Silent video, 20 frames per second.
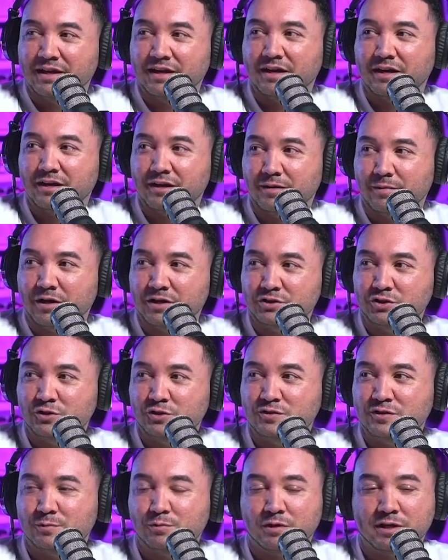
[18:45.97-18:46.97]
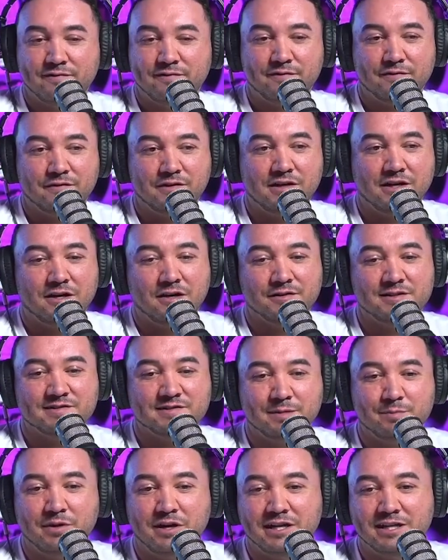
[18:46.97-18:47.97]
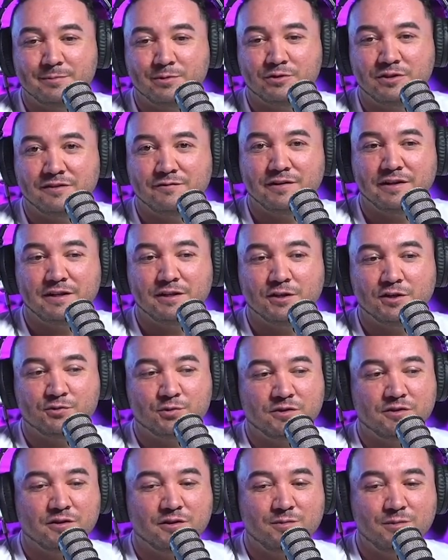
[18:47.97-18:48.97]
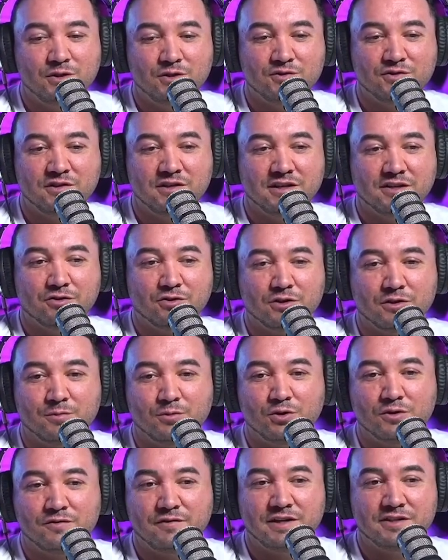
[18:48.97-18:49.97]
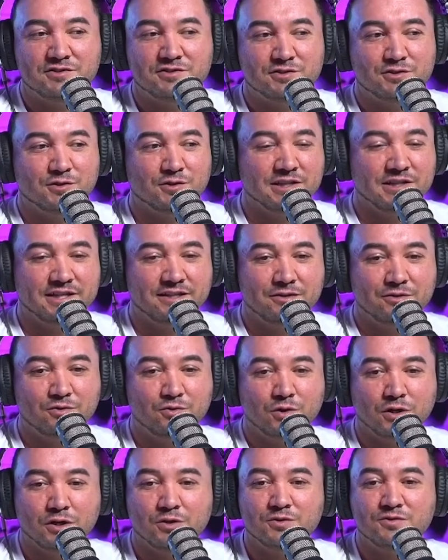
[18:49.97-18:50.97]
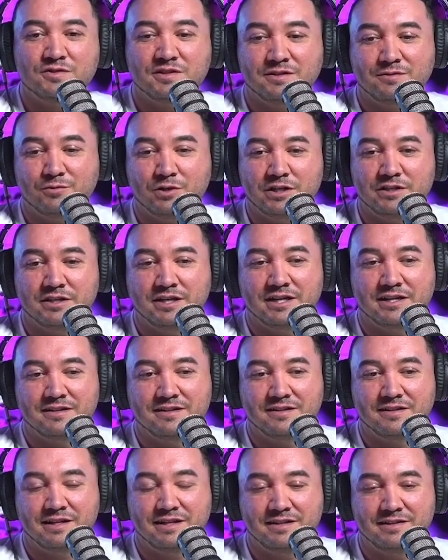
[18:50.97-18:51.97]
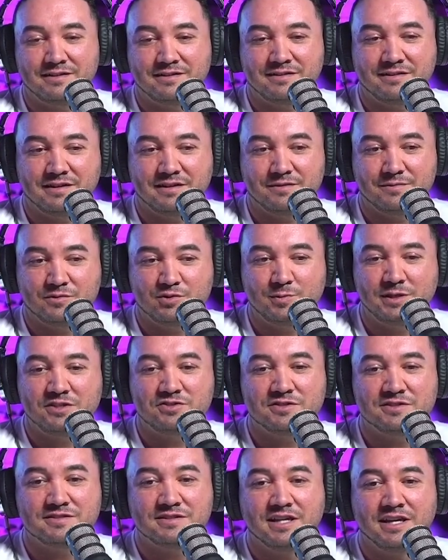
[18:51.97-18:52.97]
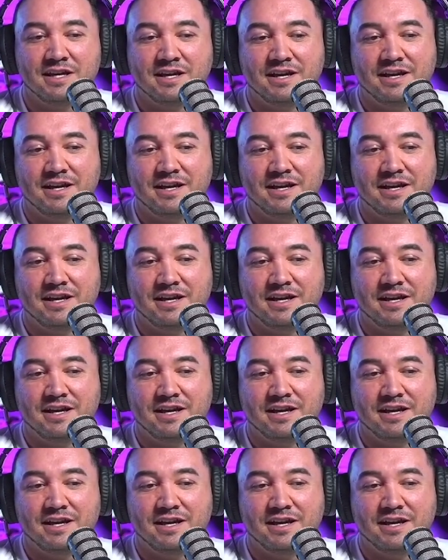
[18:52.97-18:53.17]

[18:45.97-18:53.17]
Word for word: uh, on YouTube where I've got all these like bodybuilding videos with good music or motivational like quotes and whatnot and and, and speeches.